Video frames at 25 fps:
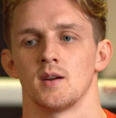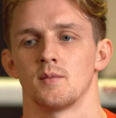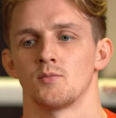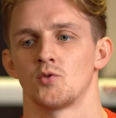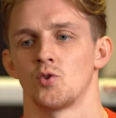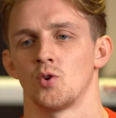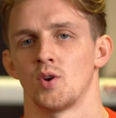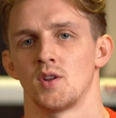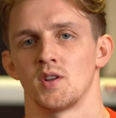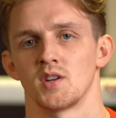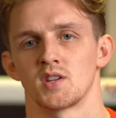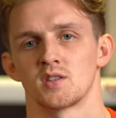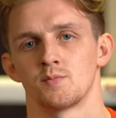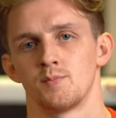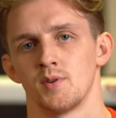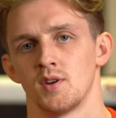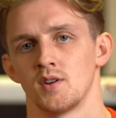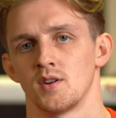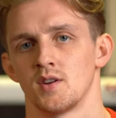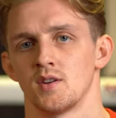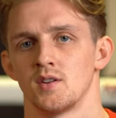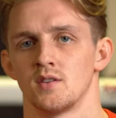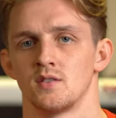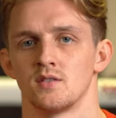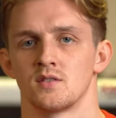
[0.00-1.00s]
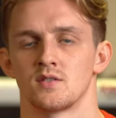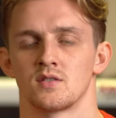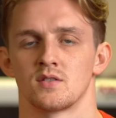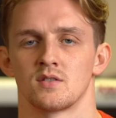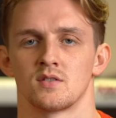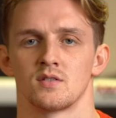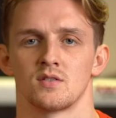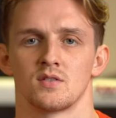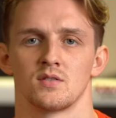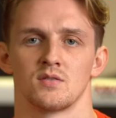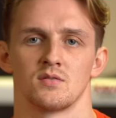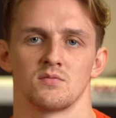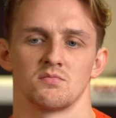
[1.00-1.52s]
Too
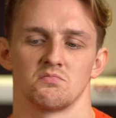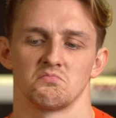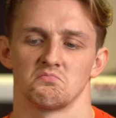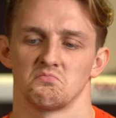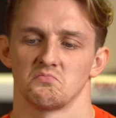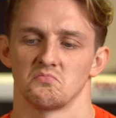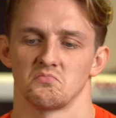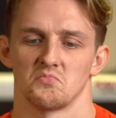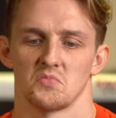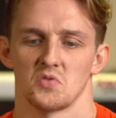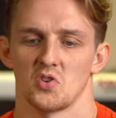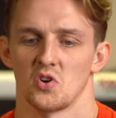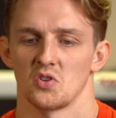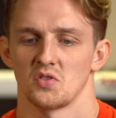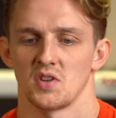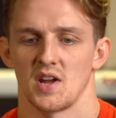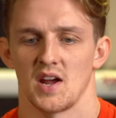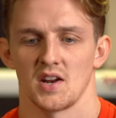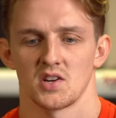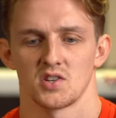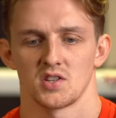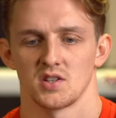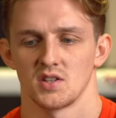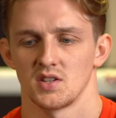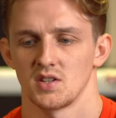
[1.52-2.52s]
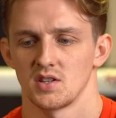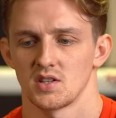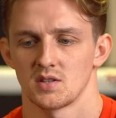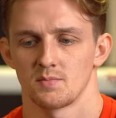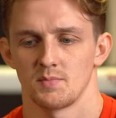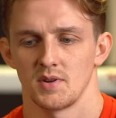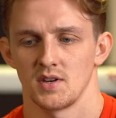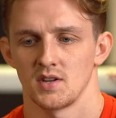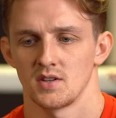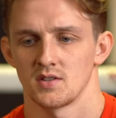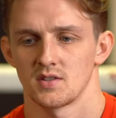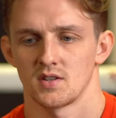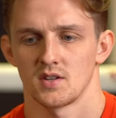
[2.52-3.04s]
inexperienced, not naturally
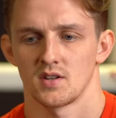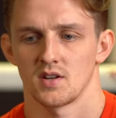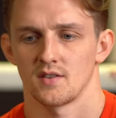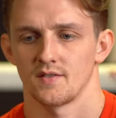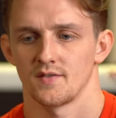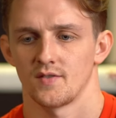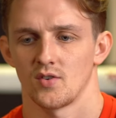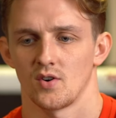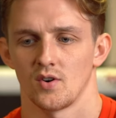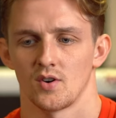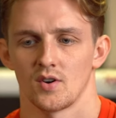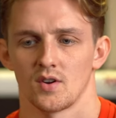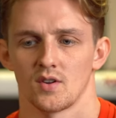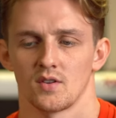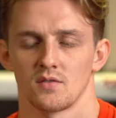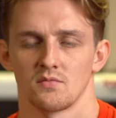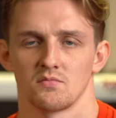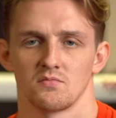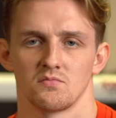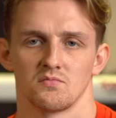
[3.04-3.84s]
experienced enough for it,